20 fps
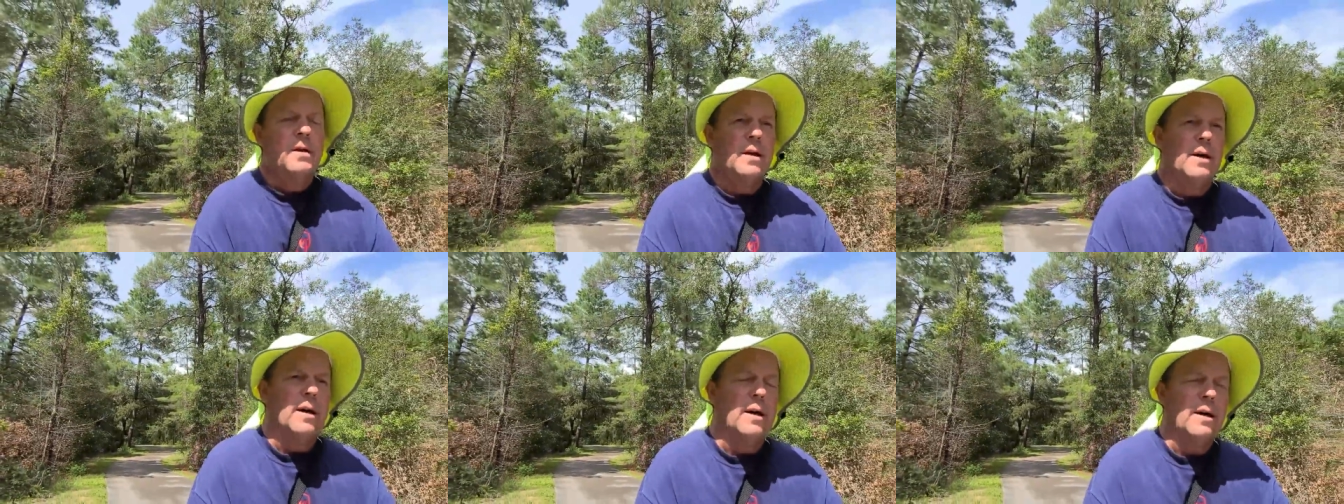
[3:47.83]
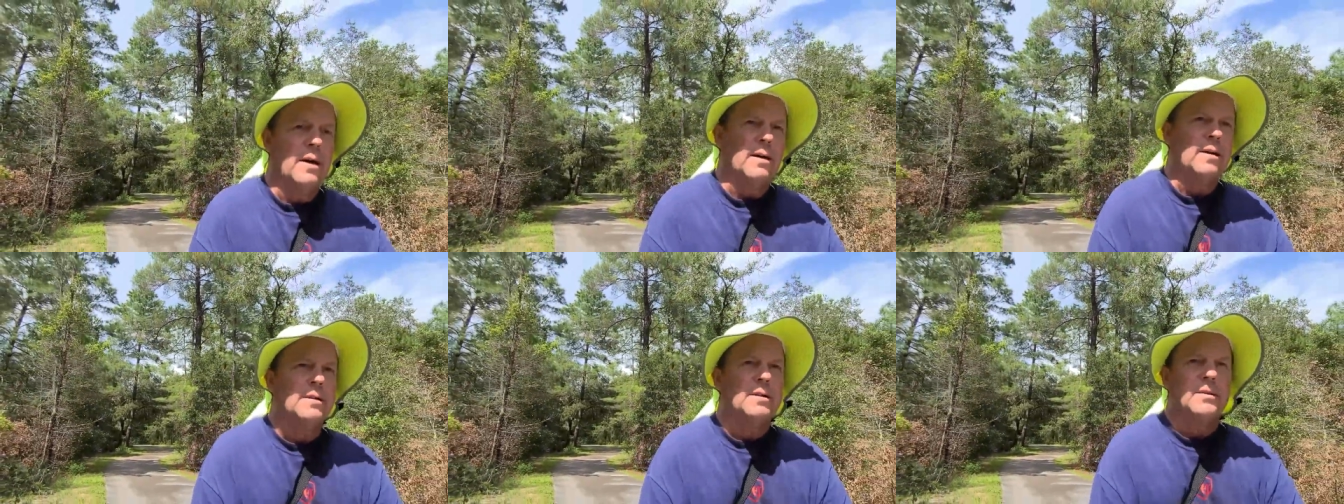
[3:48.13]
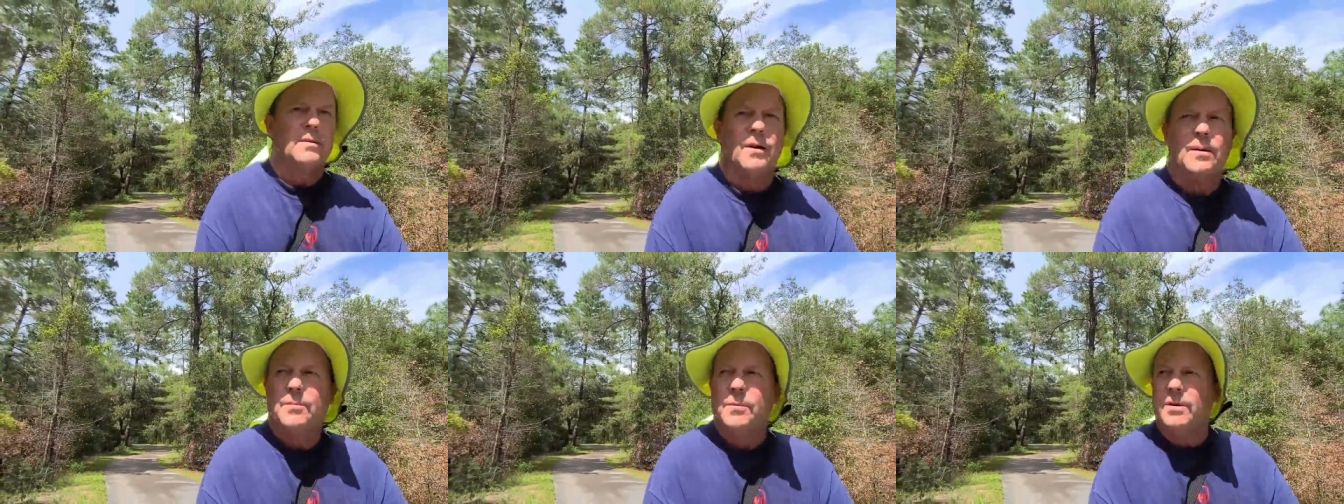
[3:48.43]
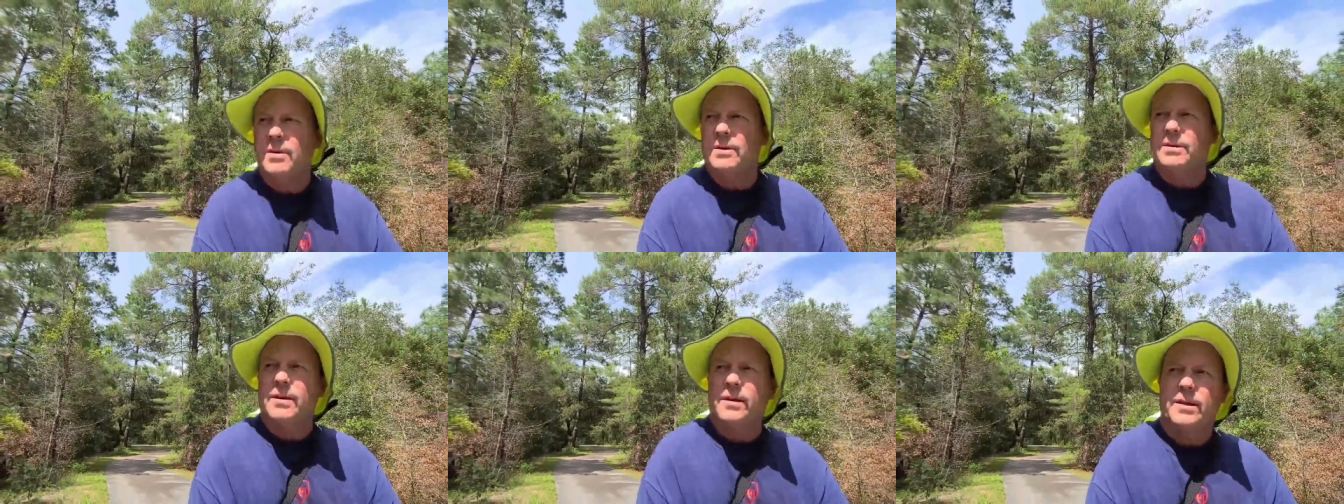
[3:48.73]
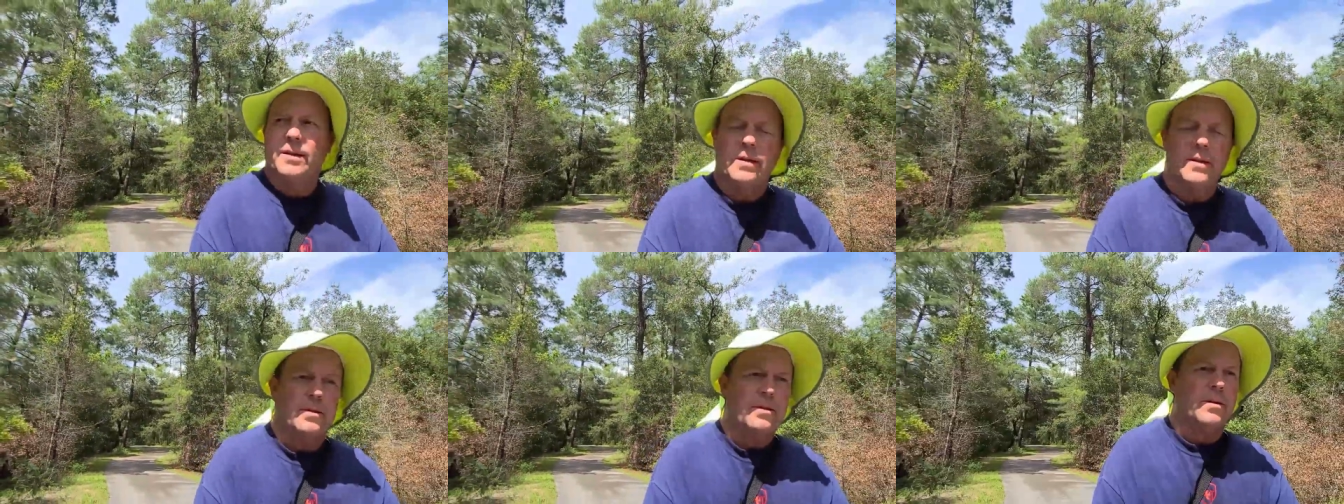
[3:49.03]
uh, so I'm going to
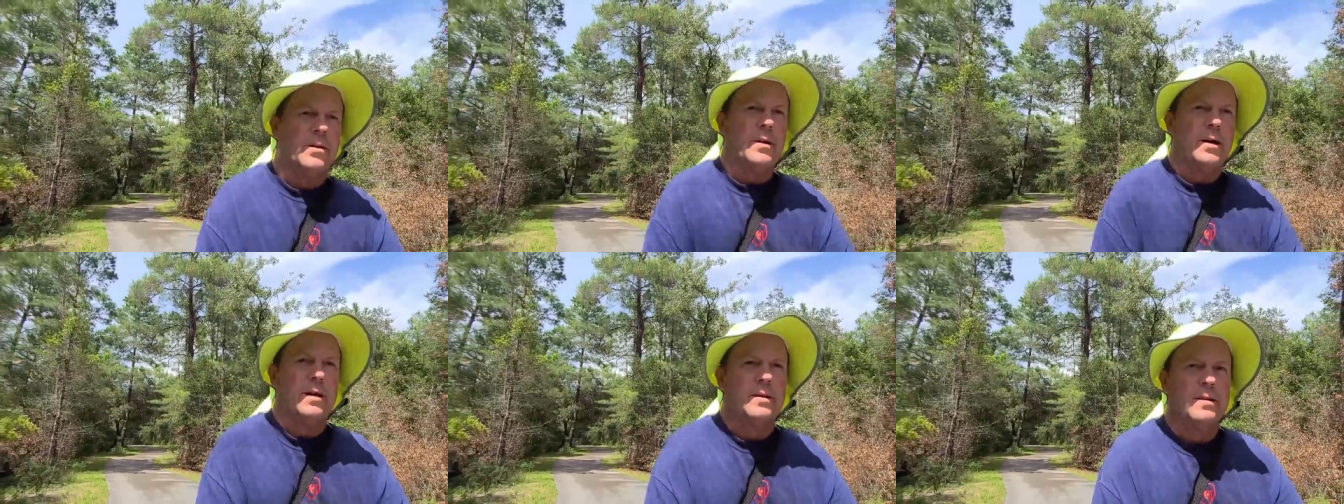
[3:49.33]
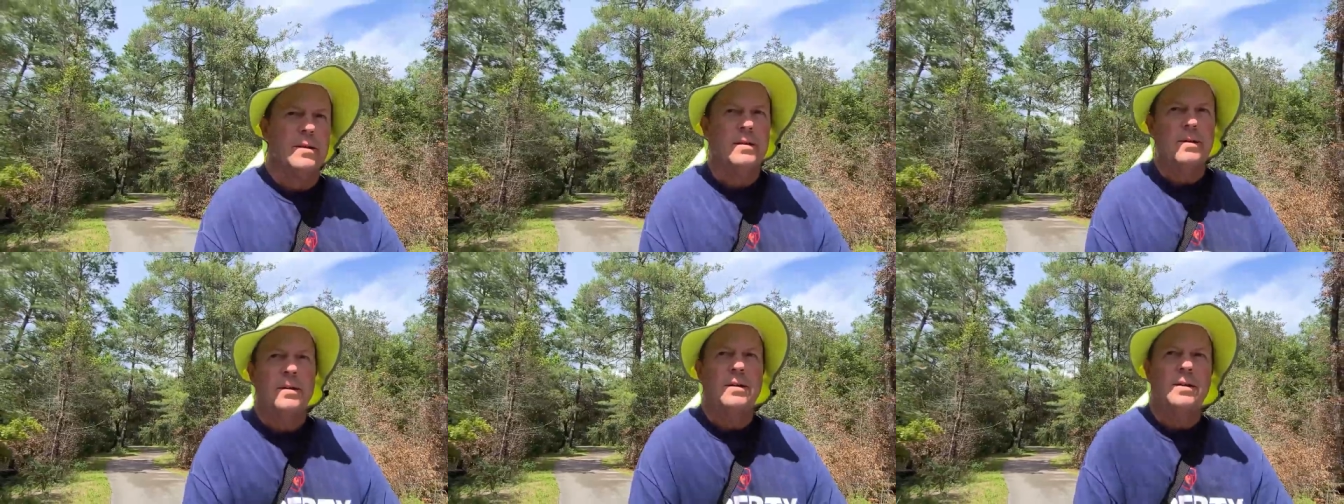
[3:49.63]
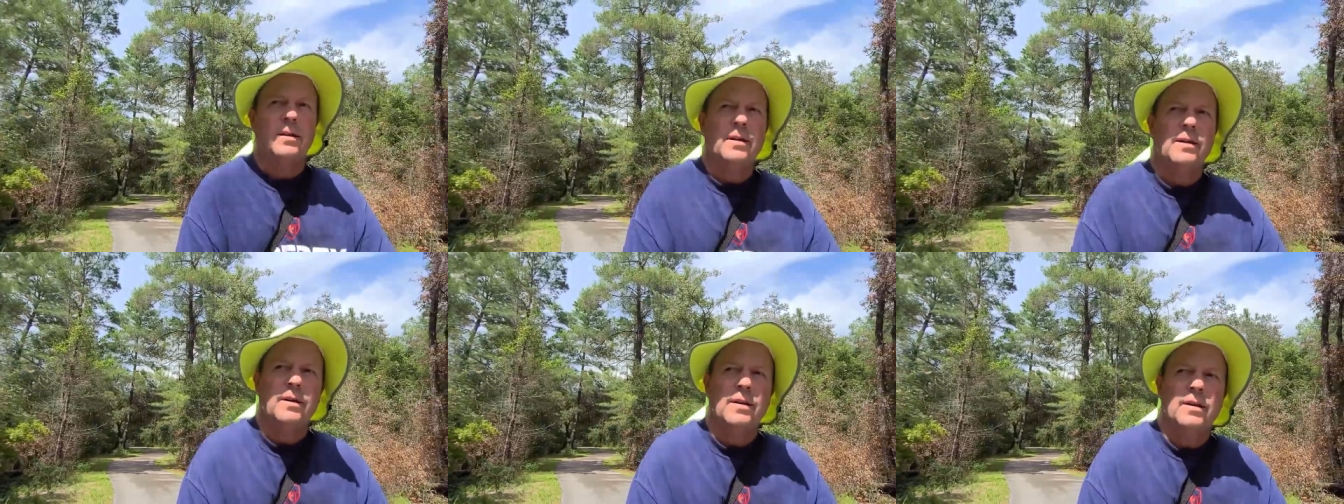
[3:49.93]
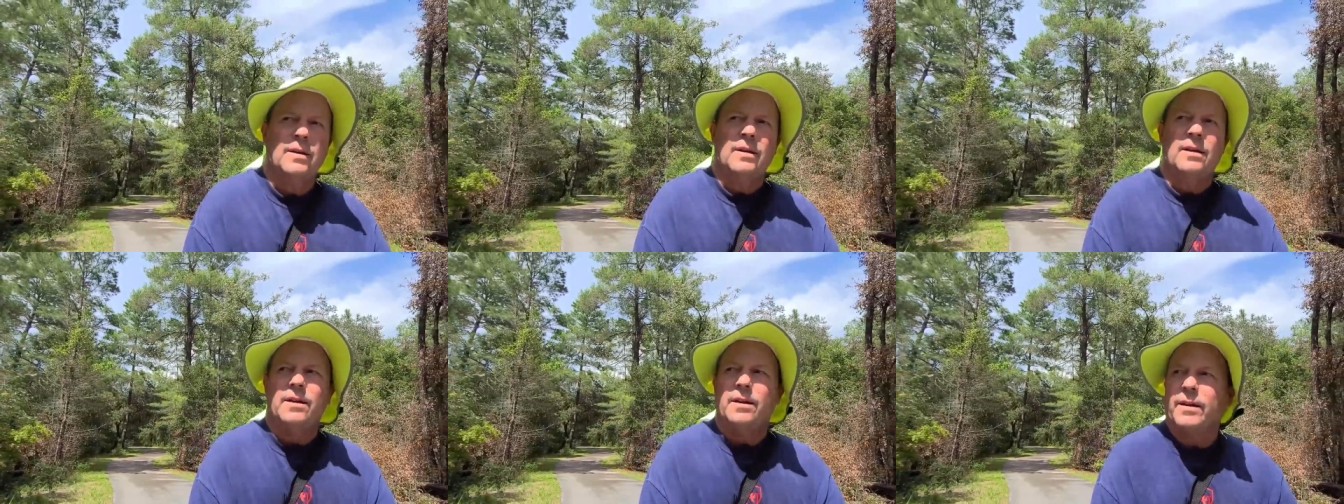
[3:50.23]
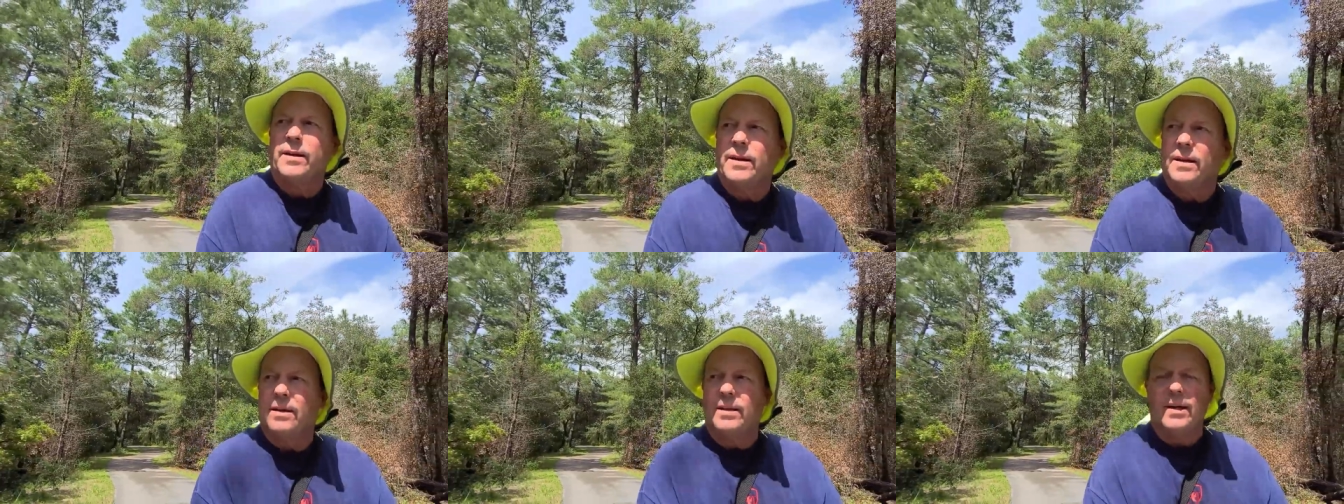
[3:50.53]
take care of that
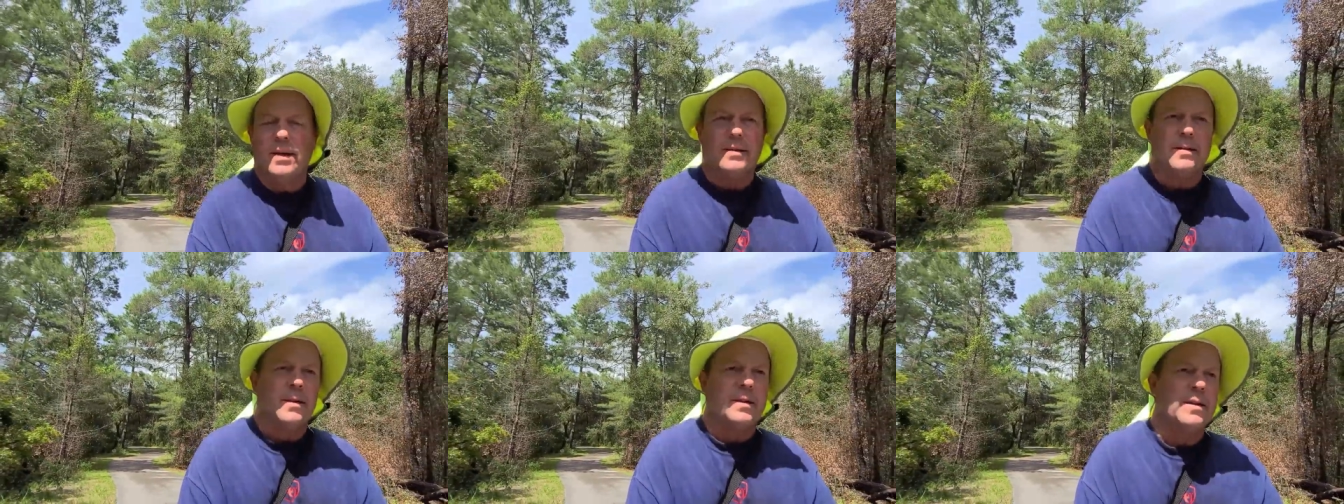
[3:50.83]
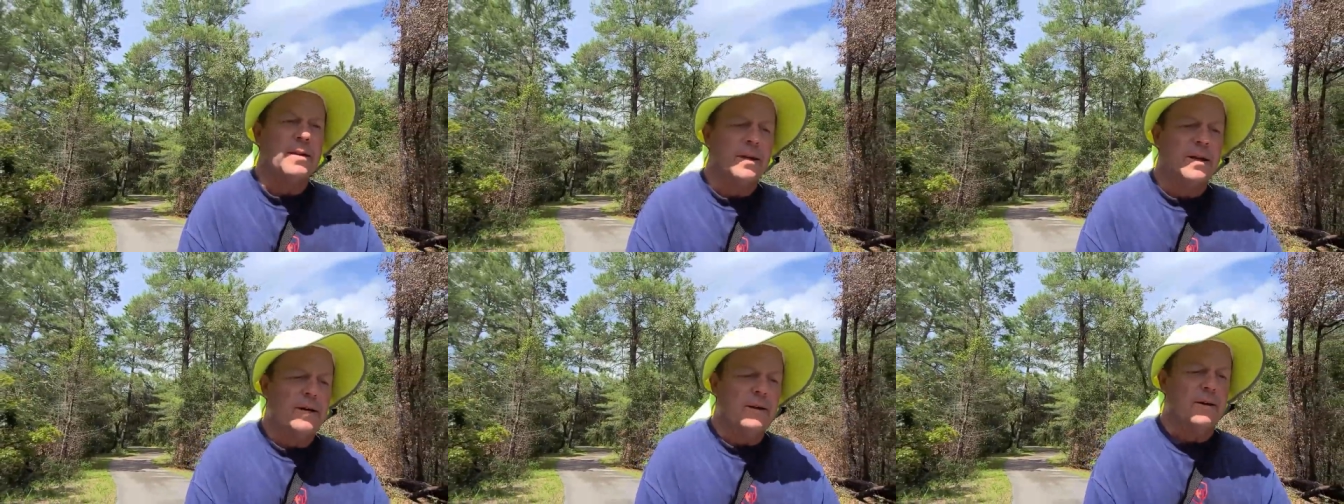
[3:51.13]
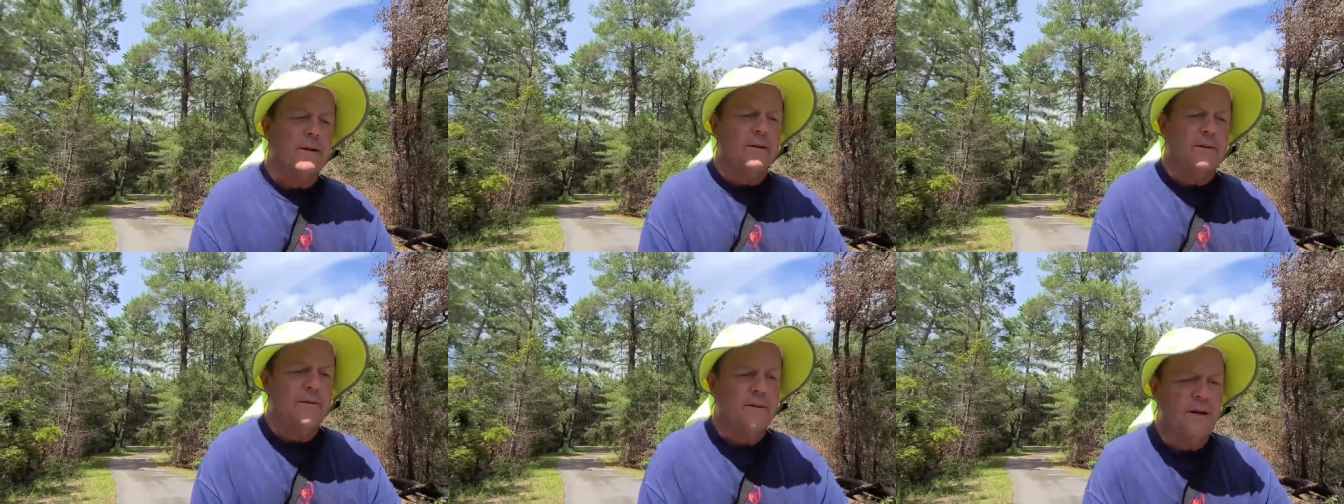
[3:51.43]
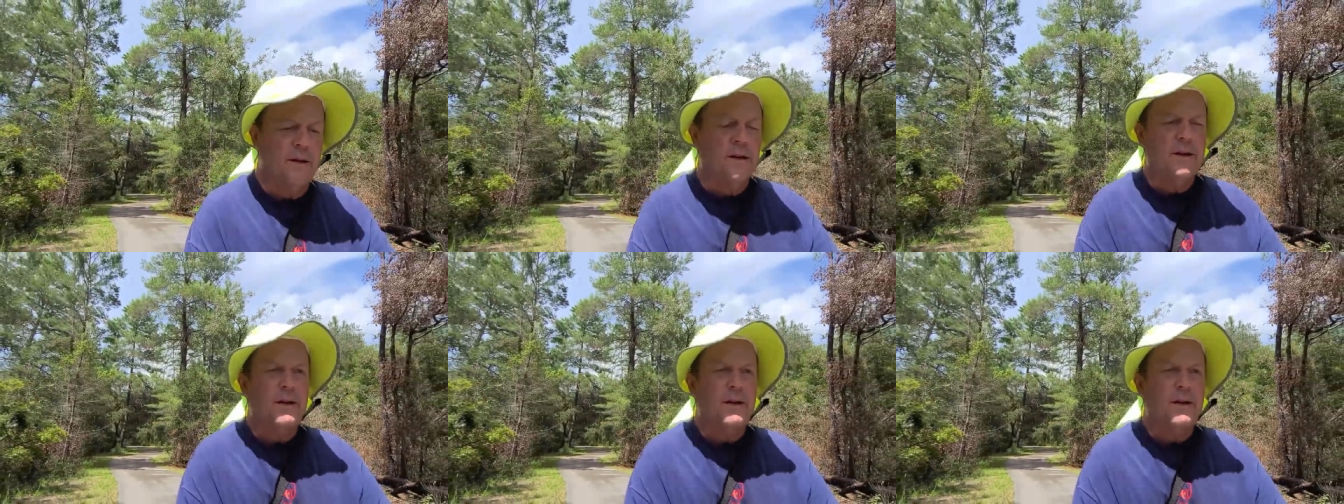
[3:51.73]
and get that taken care of.